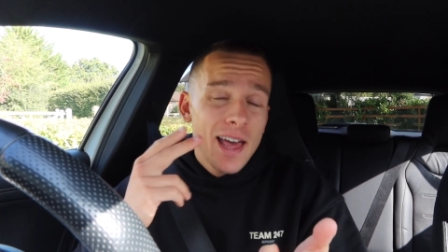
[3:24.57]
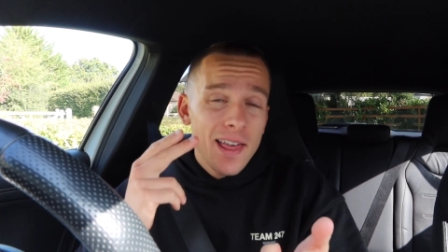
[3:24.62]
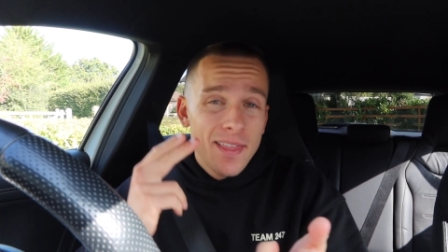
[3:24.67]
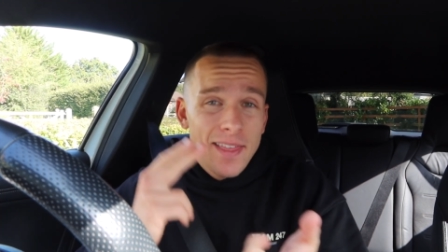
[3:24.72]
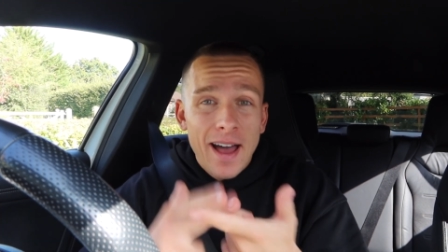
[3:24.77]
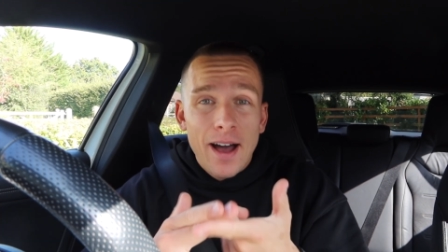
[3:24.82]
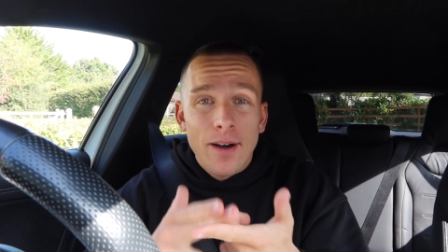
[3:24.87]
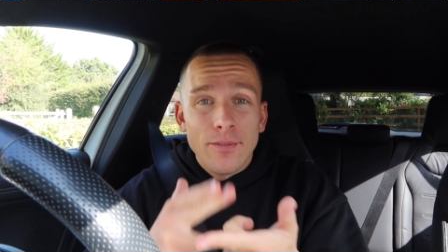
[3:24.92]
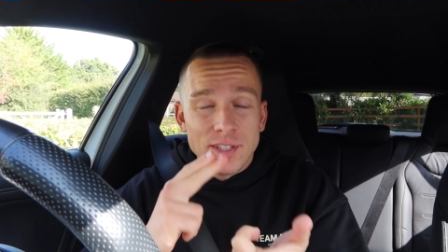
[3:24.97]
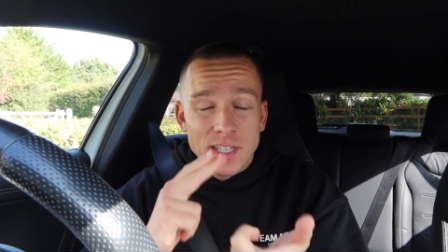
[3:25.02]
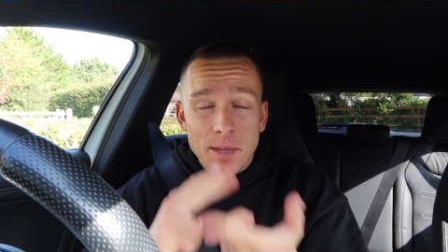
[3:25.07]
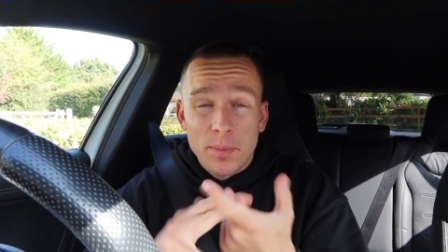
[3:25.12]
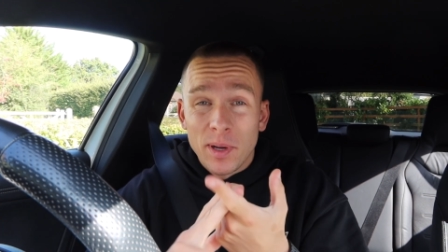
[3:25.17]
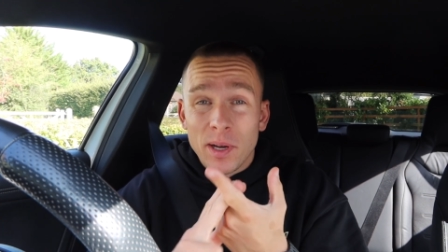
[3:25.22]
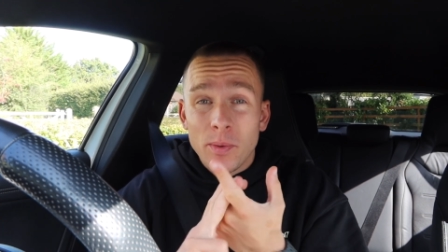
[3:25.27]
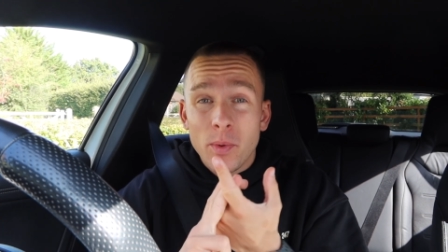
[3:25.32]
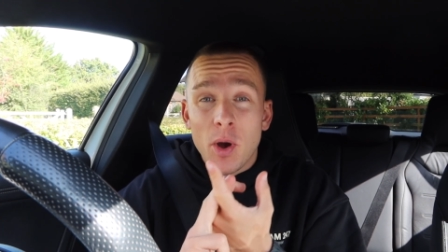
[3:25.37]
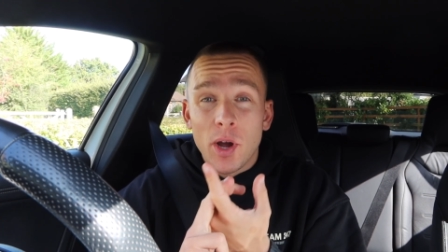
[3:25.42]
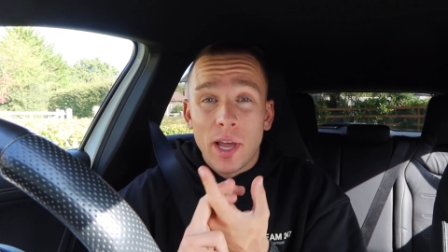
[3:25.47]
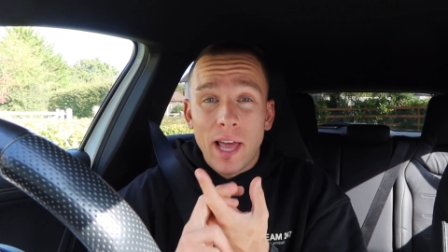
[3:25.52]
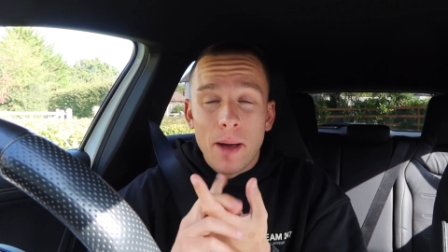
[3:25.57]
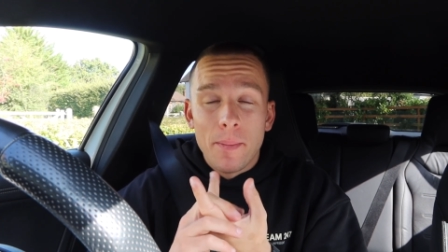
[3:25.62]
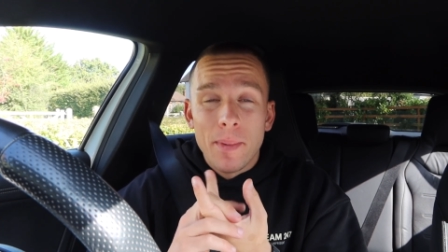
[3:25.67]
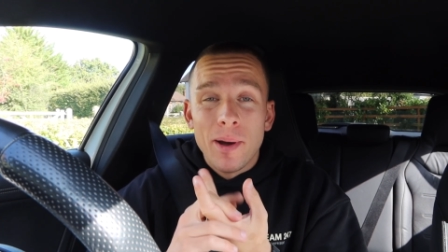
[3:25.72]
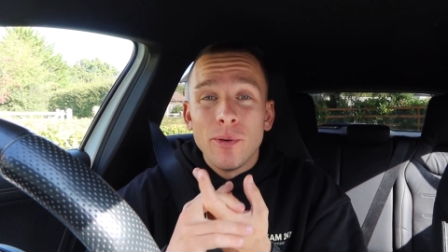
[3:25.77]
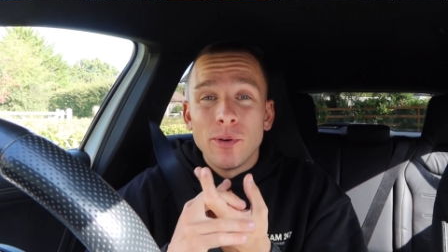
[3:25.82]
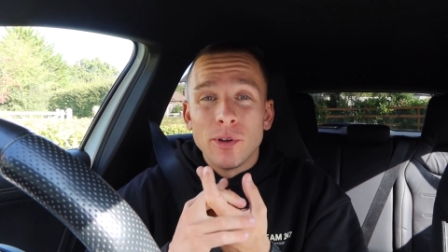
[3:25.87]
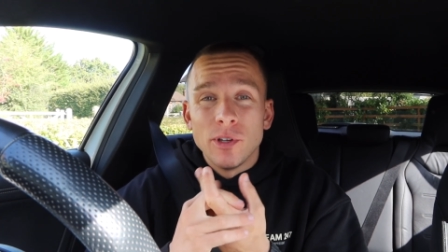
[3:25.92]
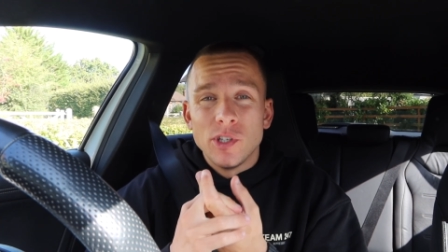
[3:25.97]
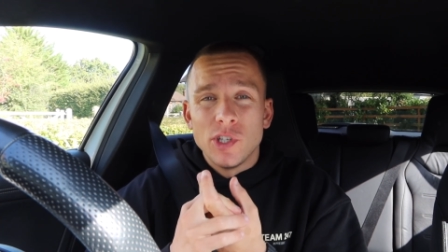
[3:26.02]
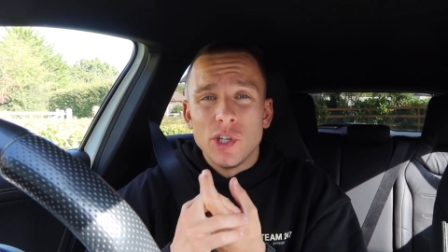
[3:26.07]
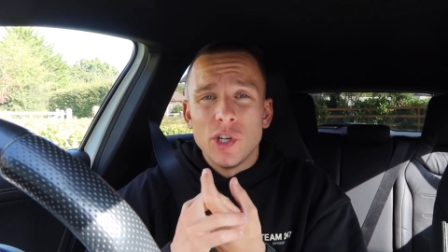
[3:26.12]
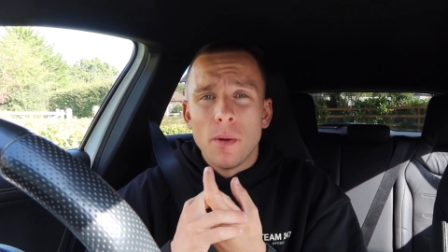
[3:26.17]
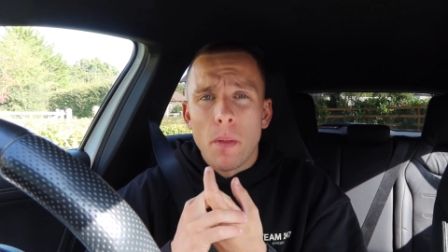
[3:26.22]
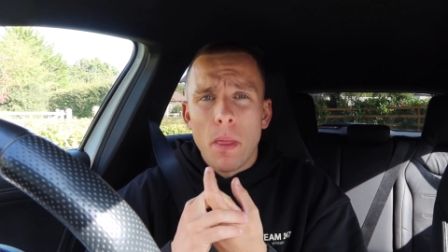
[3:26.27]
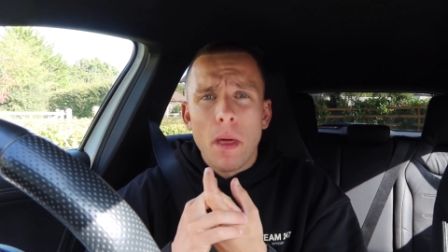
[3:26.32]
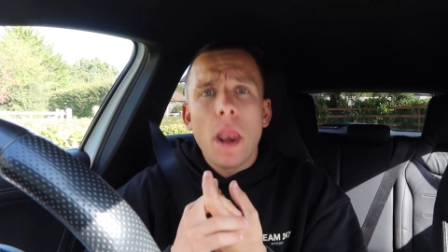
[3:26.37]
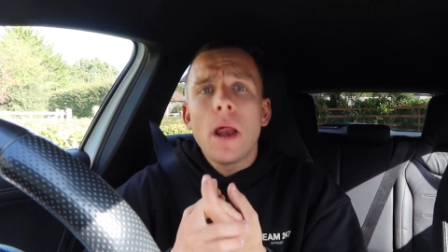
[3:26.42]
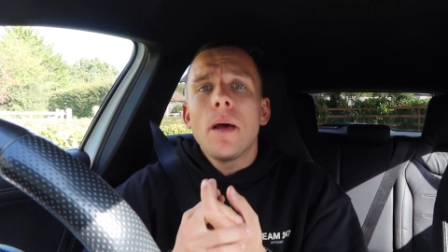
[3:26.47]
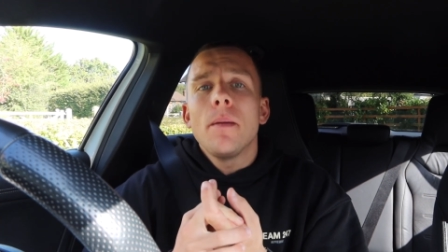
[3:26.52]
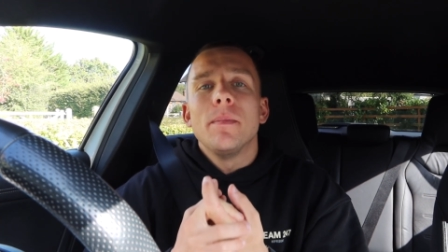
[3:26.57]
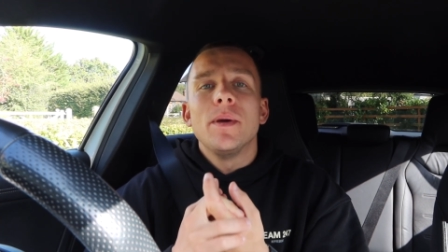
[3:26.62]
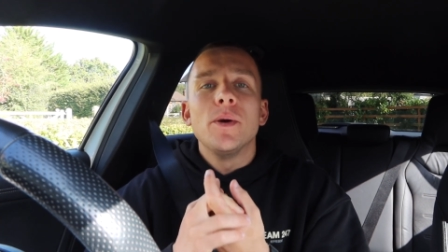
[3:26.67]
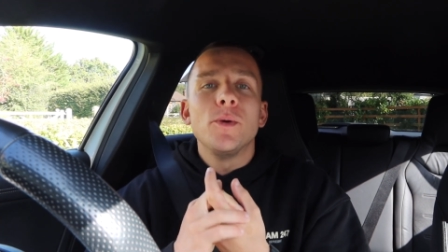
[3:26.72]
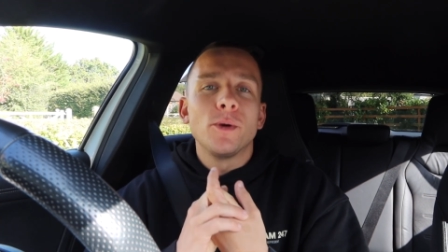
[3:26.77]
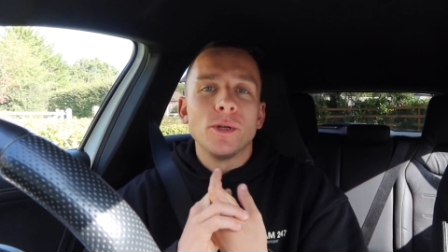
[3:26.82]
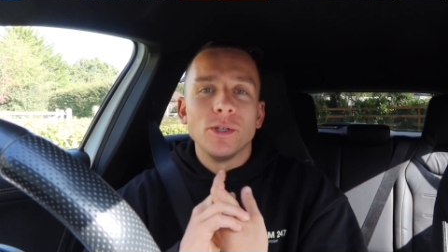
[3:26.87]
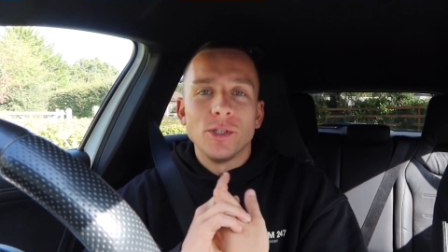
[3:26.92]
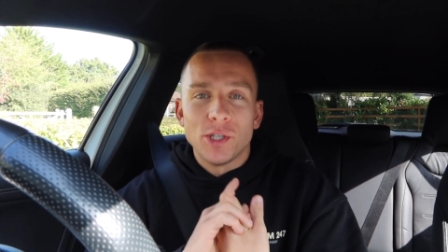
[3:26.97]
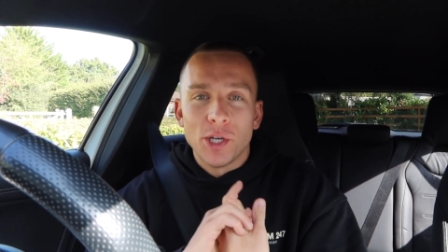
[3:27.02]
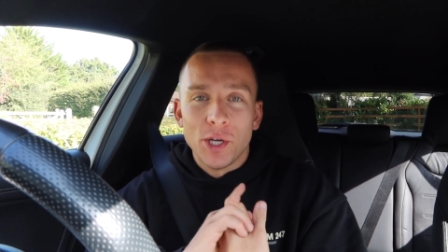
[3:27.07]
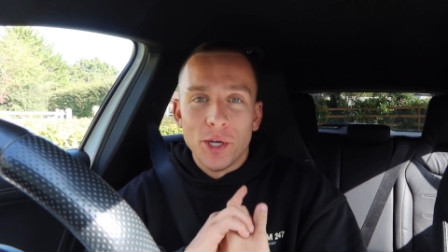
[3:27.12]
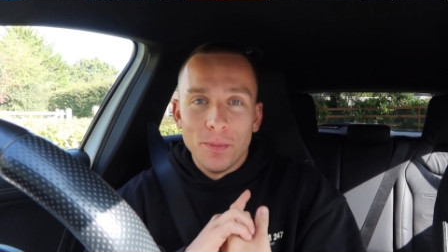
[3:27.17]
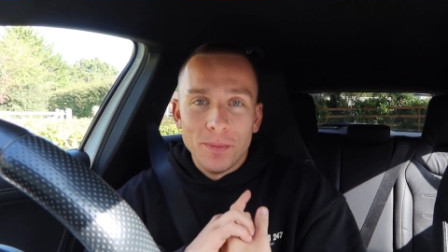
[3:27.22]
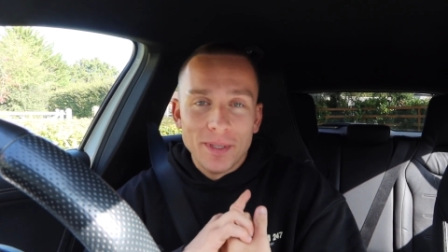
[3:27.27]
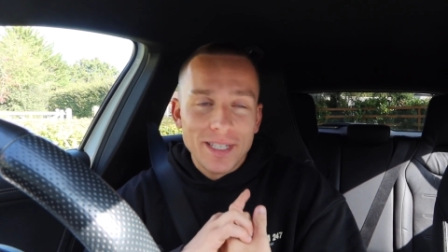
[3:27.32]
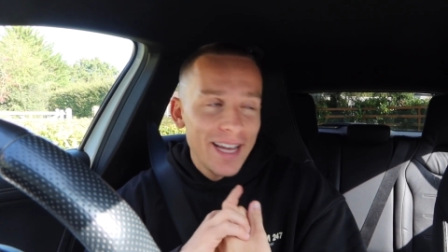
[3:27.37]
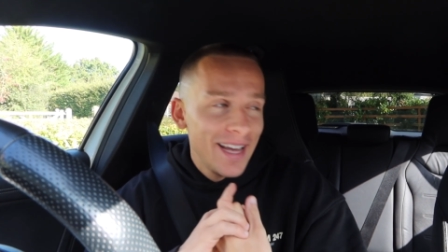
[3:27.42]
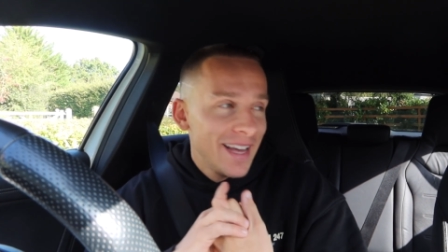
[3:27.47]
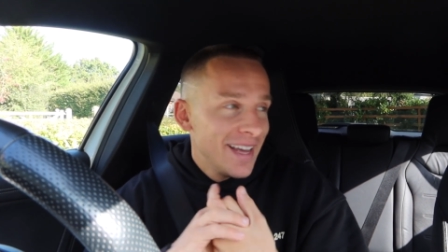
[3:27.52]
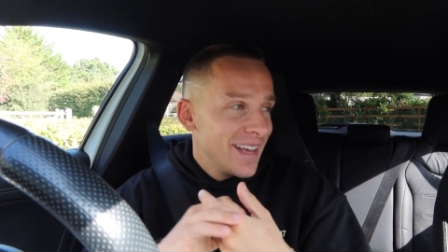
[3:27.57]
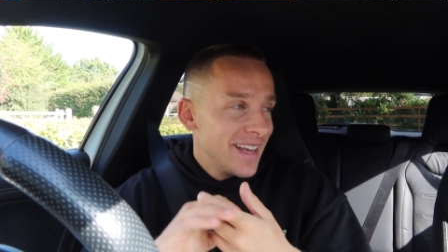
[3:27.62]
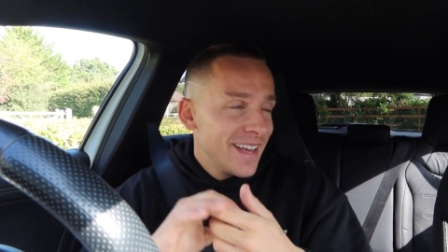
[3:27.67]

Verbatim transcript: That obviously pre-workout milk consumed. Meal consumed.